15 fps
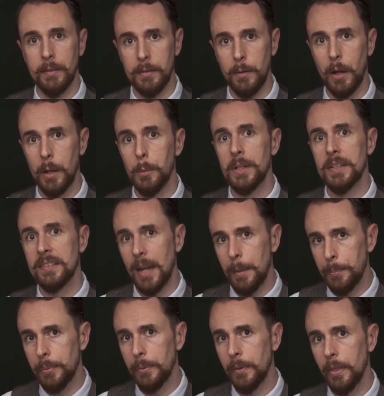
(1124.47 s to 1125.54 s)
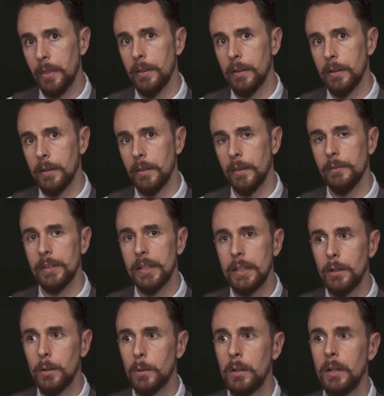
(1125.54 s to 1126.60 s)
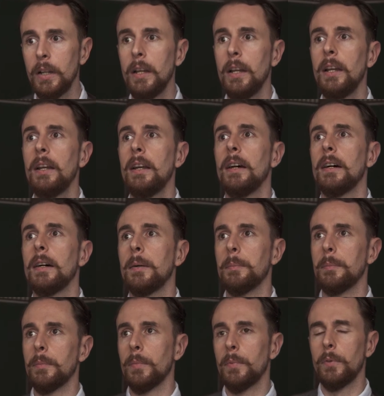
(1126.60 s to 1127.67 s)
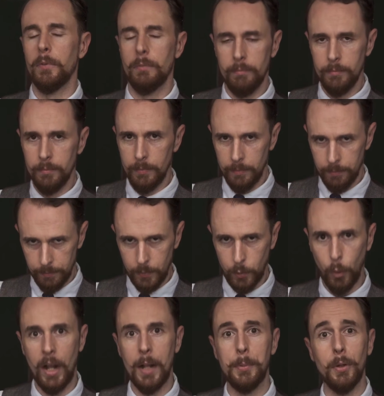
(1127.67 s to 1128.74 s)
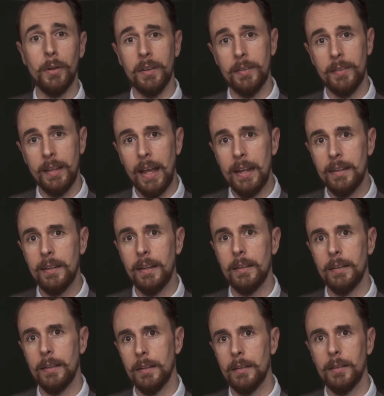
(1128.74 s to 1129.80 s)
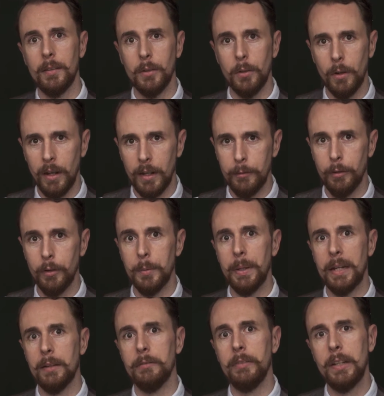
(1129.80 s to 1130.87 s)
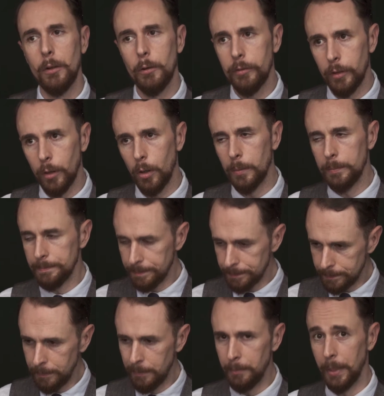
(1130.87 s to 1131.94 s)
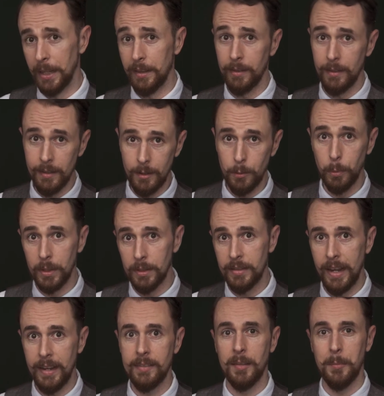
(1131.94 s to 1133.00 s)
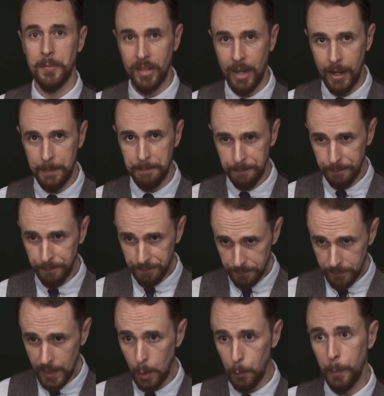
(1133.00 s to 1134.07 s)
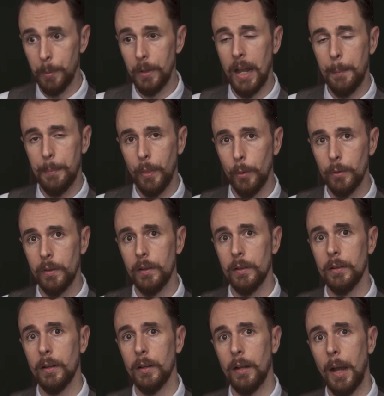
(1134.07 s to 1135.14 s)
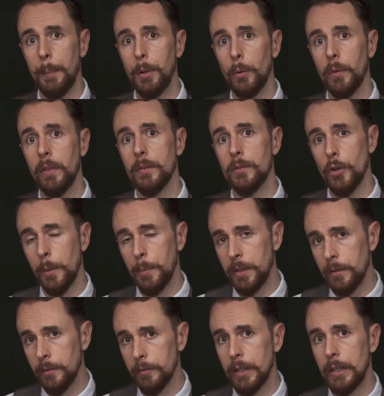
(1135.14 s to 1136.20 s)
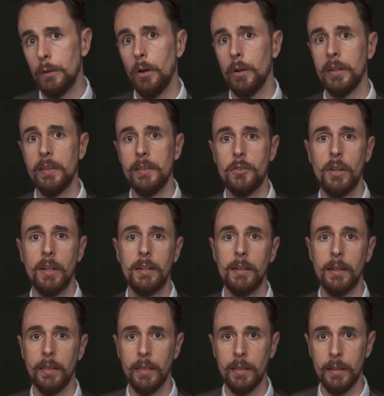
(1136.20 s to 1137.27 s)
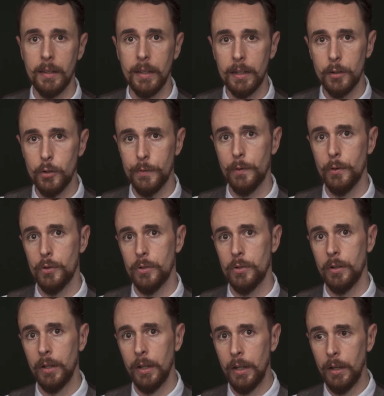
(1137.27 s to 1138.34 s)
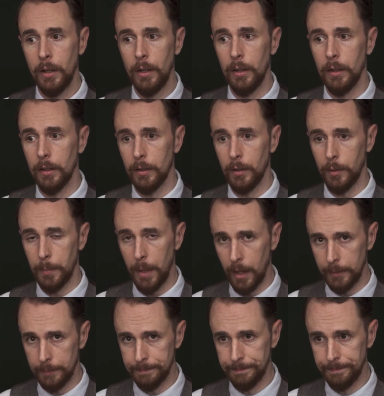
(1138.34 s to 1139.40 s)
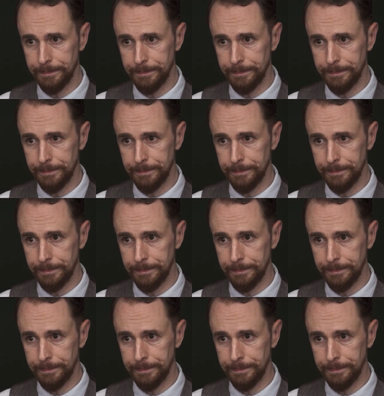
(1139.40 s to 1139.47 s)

So I will dub the video to help you understand it and like for a better video flow, but this will take some time. We will upload the German video on his channel and the English version on mine.